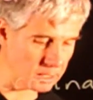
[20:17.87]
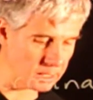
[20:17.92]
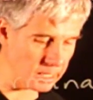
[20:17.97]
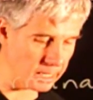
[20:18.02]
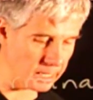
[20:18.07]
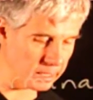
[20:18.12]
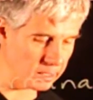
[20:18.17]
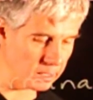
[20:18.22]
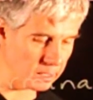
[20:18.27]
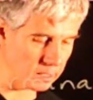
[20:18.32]

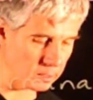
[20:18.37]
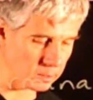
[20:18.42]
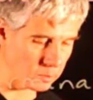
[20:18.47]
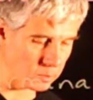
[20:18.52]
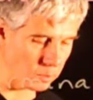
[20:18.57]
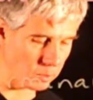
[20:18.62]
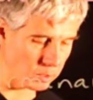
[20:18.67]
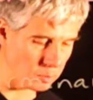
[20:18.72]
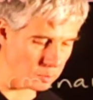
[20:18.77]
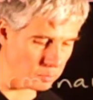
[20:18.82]
sign here is
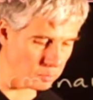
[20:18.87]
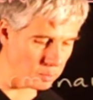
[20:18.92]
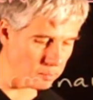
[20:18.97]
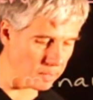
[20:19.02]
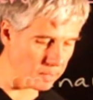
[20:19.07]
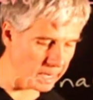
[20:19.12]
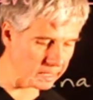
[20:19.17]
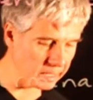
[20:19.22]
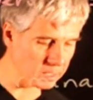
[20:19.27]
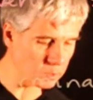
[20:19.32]
going to be
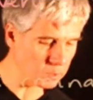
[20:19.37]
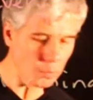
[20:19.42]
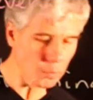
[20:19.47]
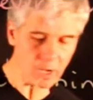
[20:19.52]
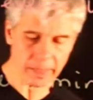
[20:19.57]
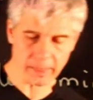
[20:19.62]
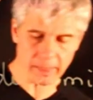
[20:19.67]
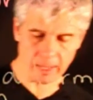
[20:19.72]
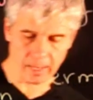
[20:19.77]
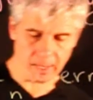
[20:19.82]

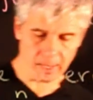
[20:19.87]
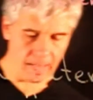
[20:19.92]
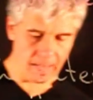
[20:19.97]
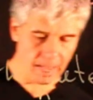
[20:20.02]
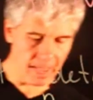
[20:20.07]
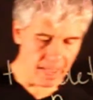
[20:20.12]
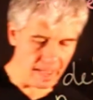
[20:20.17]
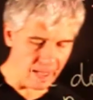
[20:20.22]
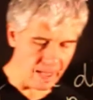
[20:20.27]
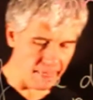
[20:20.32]
-1,
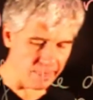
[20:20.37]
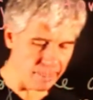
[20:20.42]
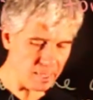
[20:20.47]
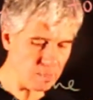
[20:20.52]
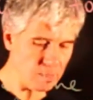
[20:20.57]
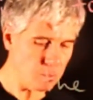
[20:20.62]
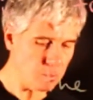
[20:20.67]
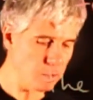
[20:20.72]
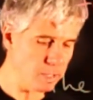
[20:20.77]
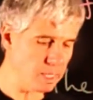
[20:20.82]
and
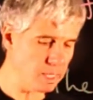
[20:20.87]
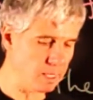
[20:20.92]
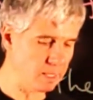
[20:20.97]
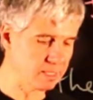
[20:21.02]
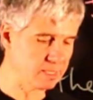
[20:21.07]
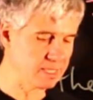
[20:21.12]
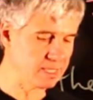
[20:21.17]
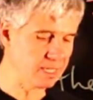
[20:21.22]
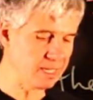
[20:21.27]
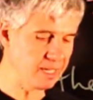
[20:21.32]
then we
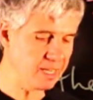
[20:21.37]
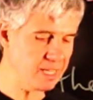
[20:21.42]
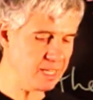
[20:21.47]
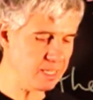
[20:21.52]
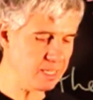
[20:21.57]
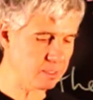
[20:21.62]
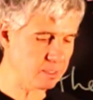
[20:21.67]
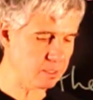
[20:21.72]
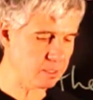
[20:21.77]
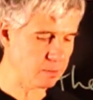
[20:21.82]

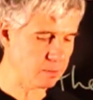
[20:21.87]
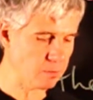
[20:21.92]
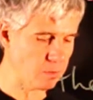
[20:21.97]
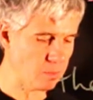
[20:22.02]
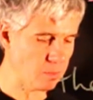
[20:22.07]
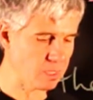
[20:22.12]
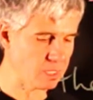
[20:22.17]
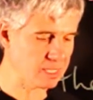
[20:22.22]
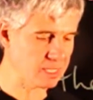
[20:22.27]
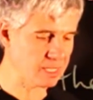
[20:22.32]
delete
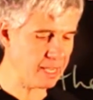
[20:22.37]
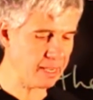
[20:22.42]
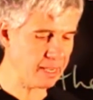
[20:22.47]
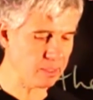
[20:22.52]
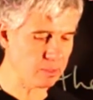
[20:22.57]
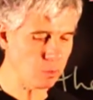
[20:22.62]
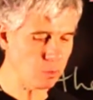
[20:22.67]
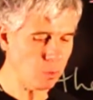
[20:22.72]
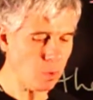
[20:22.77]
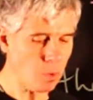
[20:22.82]
the
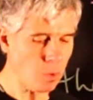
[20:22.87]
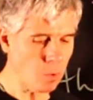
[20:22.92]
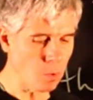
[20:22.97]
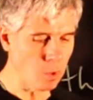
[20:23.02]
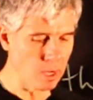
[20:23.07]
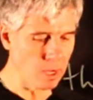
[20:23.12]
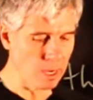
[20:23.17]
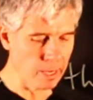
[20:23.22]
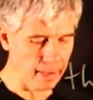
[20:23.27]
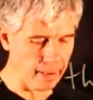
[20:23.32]
second row
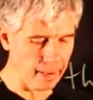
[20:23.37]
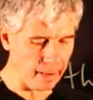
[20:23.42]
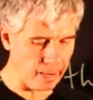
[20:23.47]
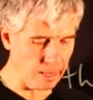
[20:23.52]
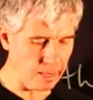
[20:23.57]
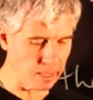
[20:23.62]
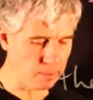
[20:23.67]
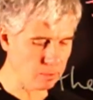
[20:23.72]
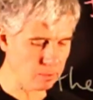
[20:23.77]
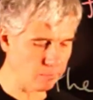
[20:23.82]

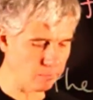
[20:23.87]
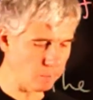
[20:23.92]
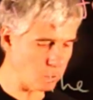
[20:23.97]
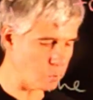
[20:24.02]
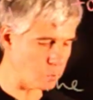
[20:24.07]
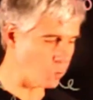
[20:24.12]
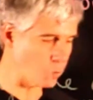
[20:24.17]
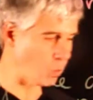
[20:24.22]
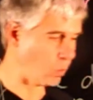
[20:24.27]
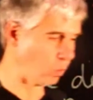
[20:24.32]
and the
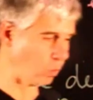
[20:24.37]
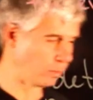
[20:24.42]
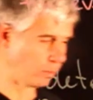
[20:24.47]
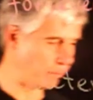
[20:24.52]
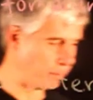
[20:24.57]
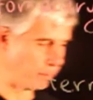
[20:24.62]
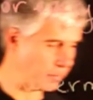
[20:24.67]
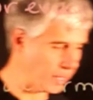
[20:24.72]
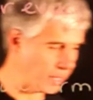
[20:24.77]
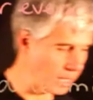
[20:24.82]
first column,